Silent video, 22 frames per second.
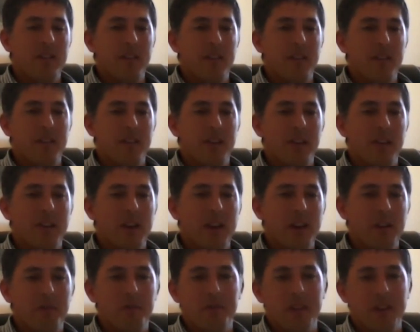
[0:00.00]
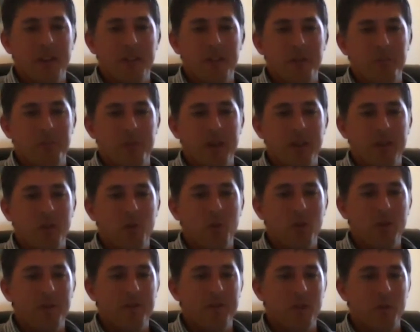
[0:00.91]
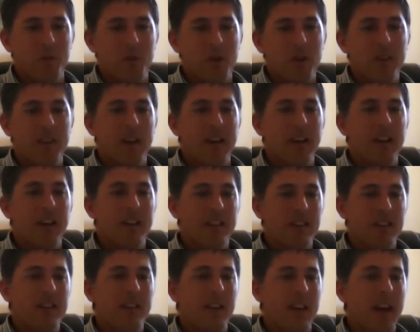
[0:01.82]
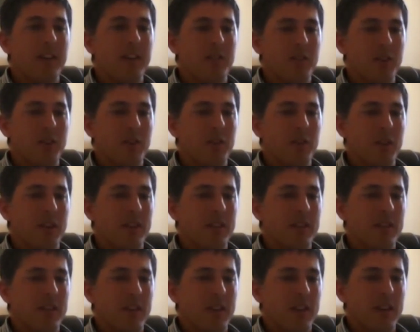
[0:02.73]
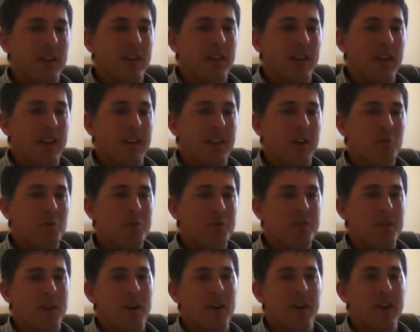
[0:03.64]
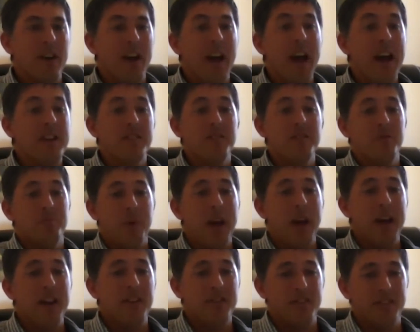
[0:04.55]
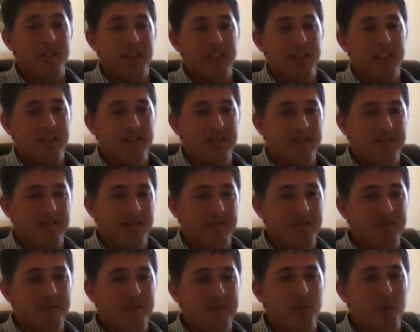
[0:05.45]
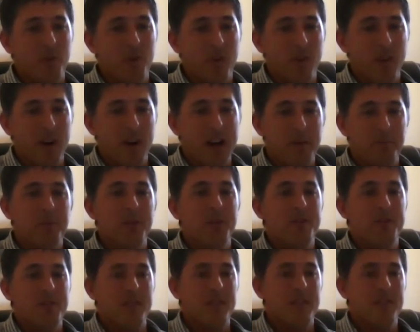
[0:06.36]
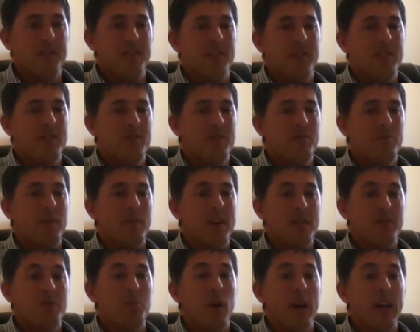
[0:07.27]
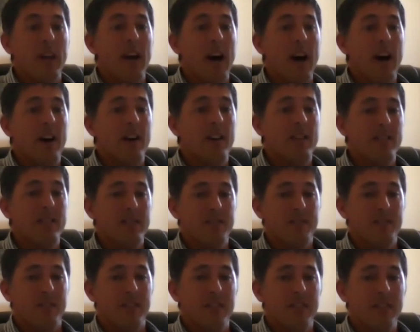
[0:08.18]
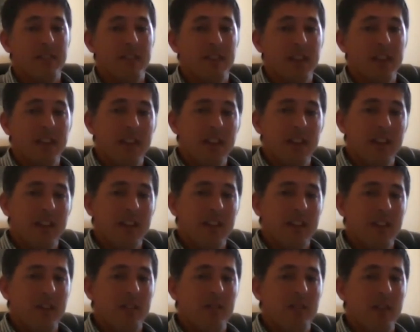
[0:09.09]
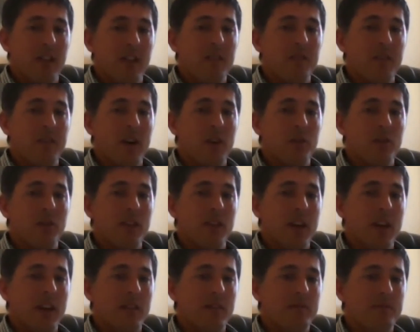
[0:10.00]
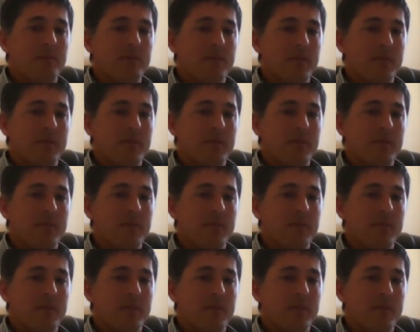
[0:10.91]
I think I have nothing but awe for what they can do, and they're also as passionate for our business as we are. So I really value that.